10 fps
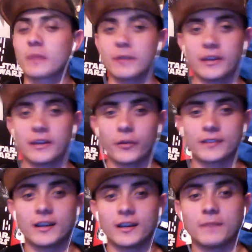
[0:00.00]
But
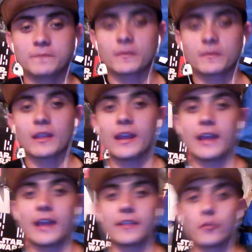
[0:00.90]
anyways,
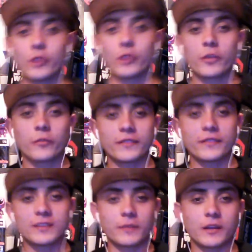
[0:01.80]
and one of the
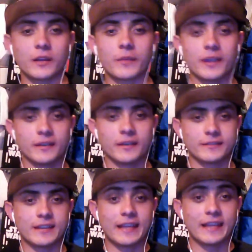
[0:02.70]
movies coming up
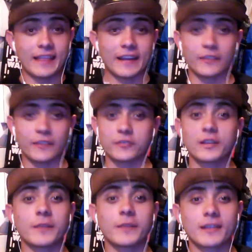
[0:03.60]
is Aladdin. They're
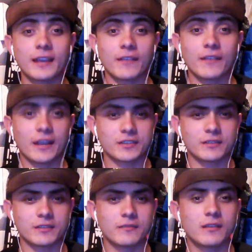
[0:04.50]
trying to make a live
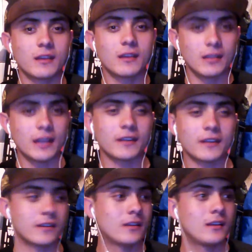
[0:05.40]
action
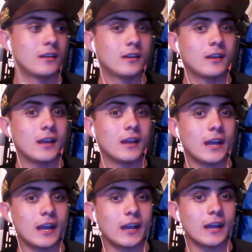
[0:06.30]
Aladdin.
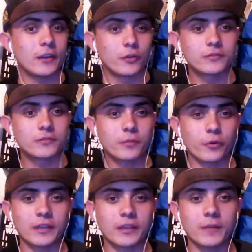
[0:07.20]
And a news
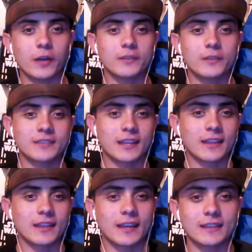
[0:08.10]
report came out
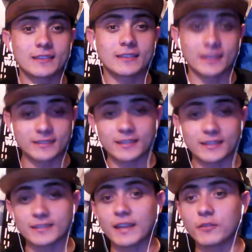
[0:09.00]
saying that Disney
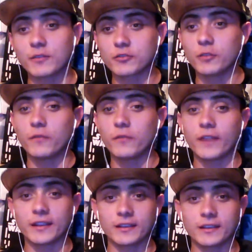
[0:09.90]
is having trouble
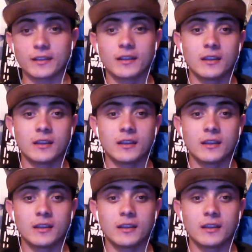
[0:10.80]
finding